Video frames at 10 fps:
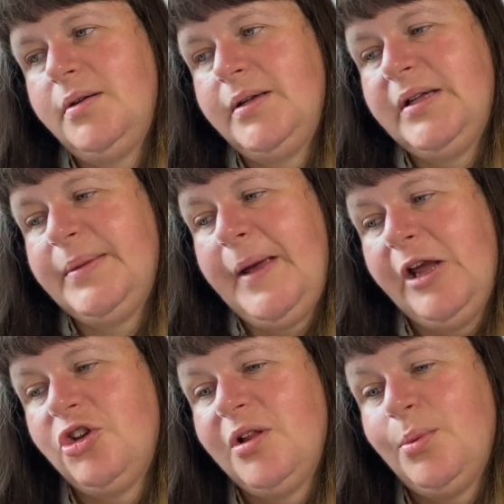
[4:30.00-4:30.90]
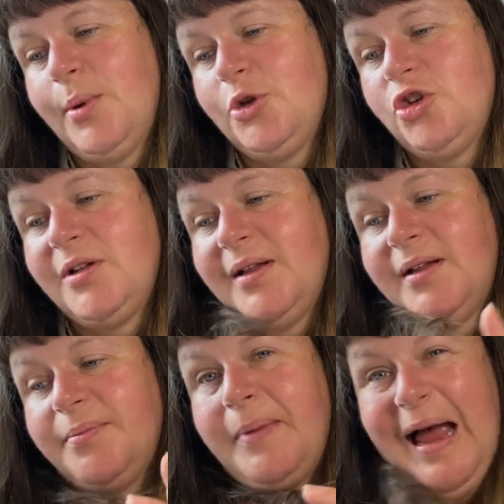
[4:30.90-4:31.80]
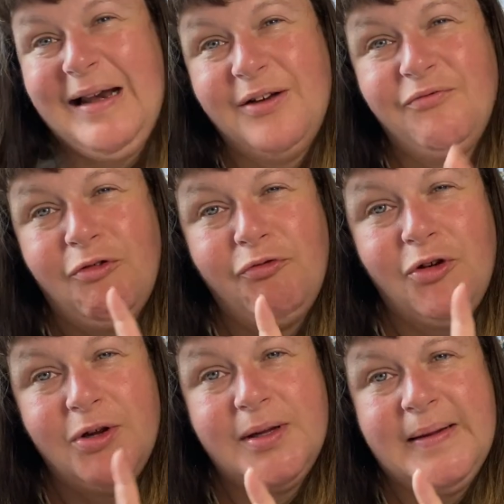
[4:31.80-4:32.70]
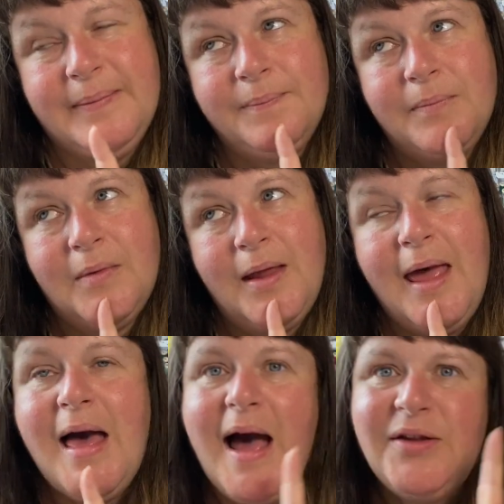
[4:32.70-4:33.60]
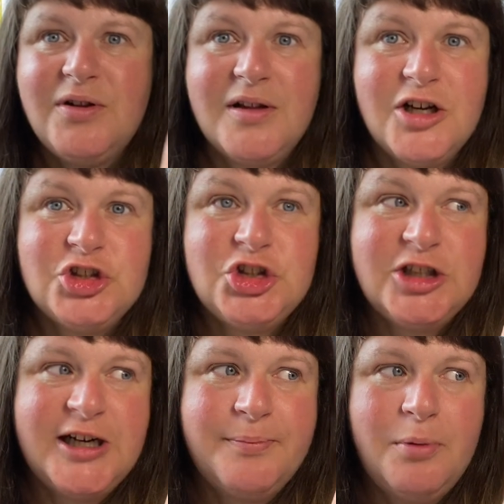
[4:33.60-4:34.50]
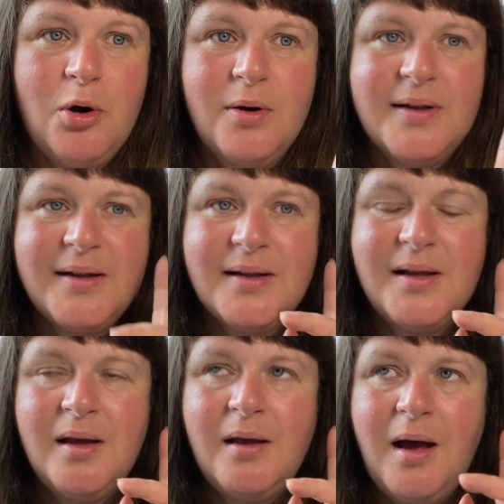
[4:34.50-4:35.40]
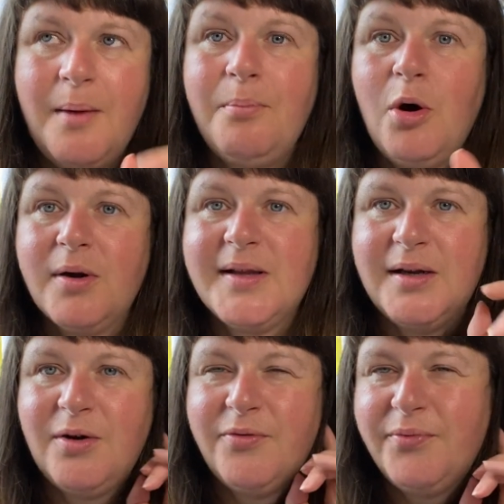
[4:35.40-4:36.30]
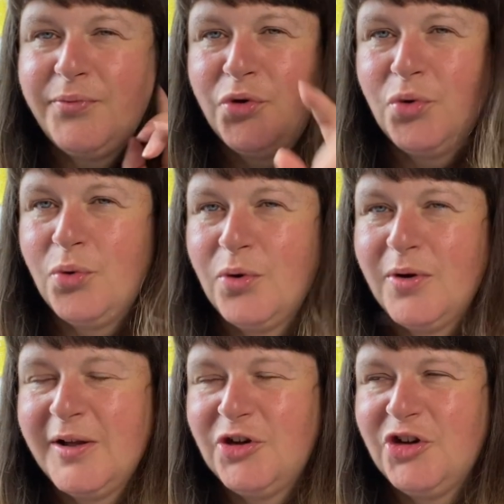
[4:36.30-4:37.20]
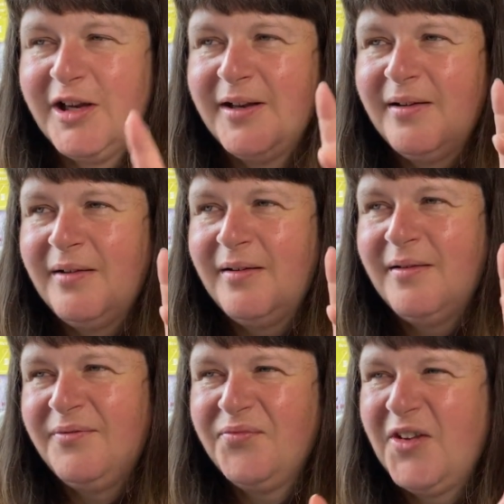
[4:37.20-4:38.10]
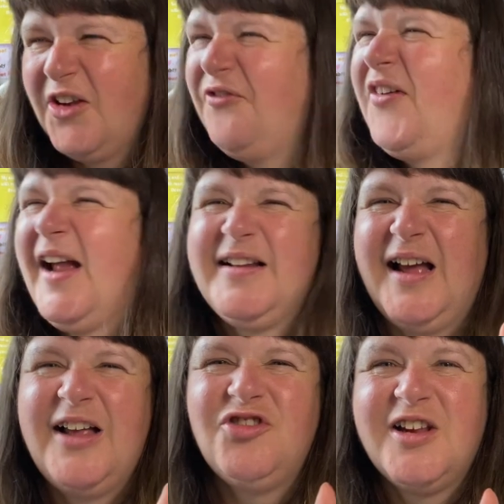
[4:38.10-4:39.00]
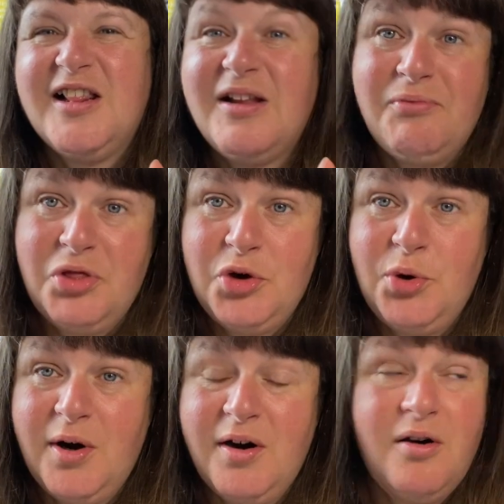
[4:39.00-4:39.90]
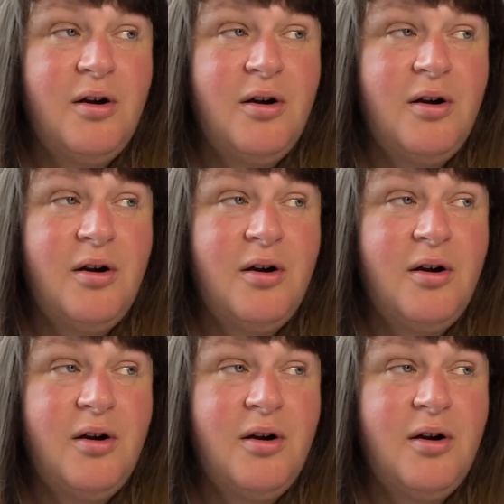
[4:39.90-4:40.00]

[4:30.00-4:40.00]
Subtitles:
especially when she does pattern reviews and the luxury box unboxing of So Holy Jane. In fact, I just live through her